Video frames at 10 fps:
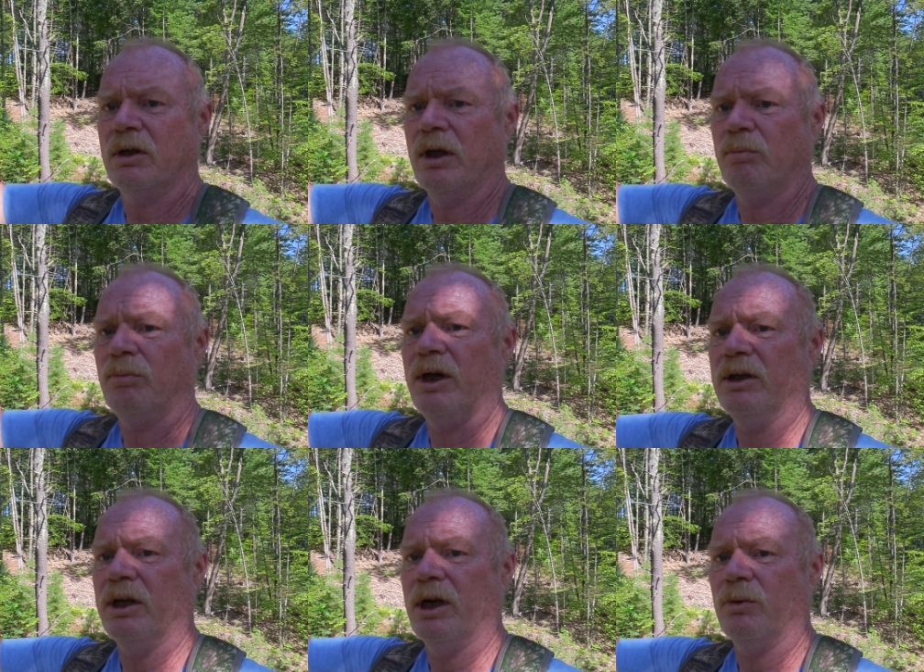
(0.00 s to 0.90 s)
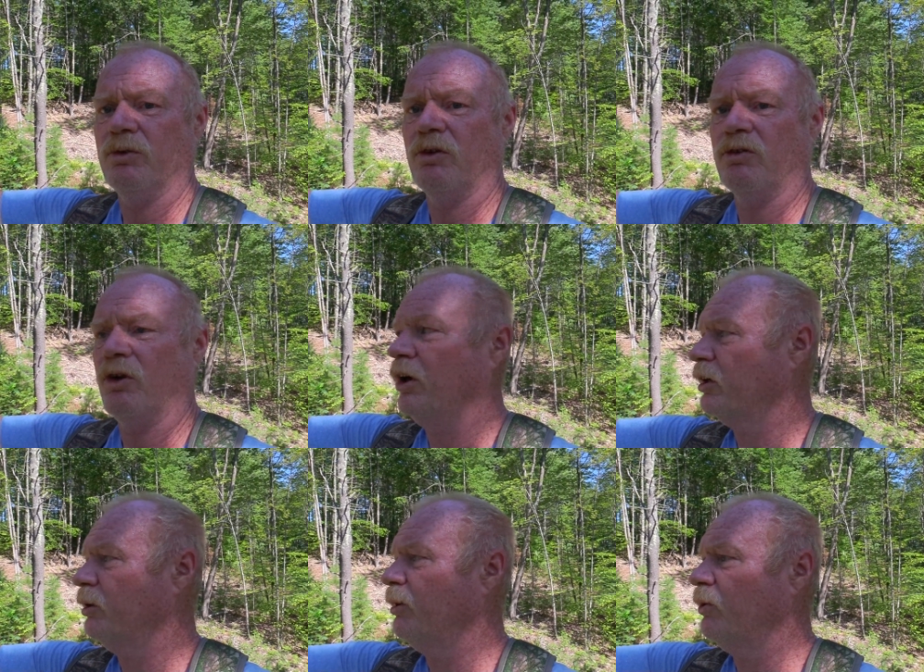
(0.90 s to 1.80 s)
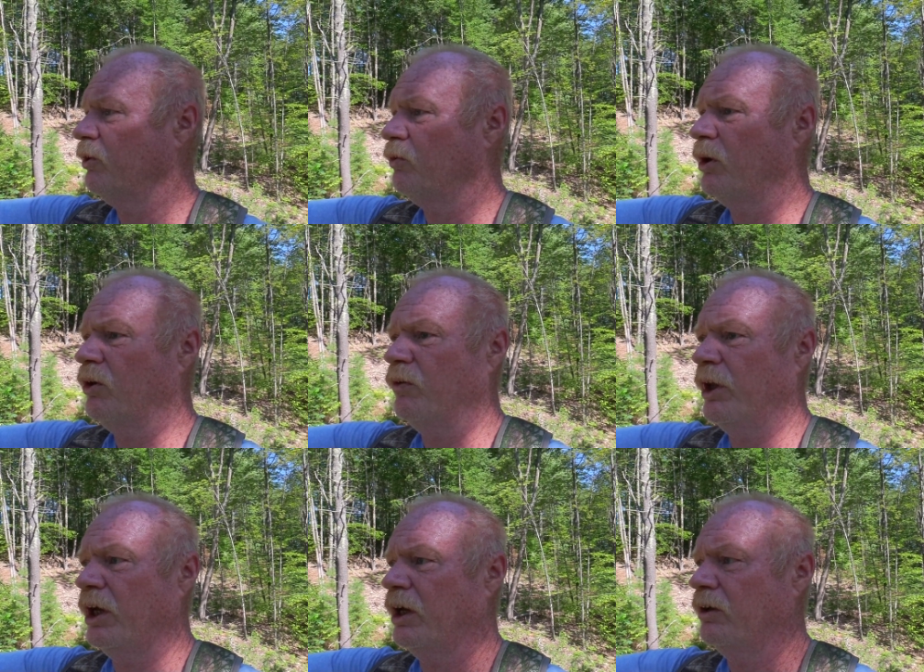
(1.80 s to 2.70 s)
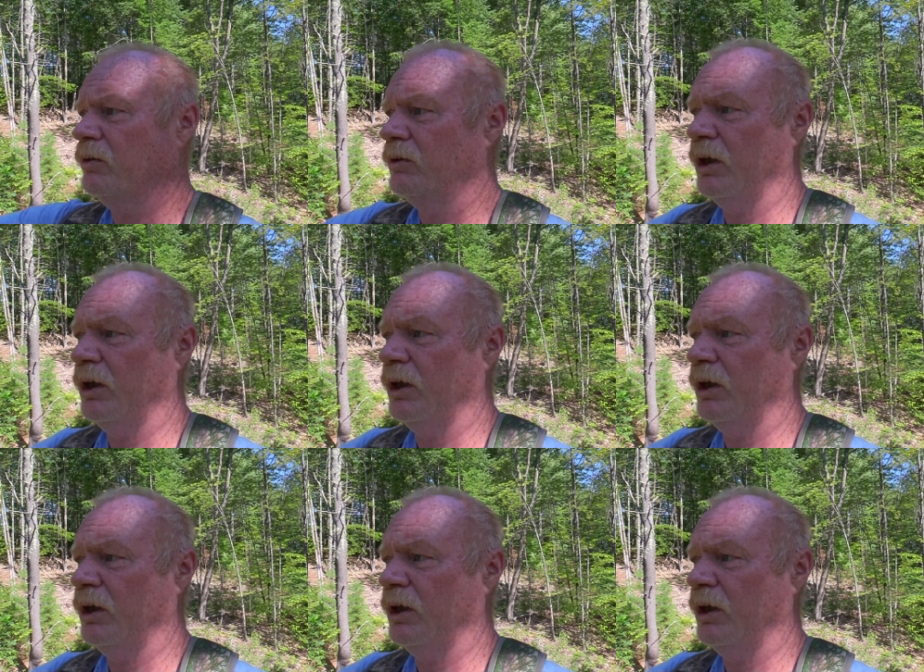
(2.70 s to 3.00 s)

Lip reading: That bedding that I was just talking about is right over there,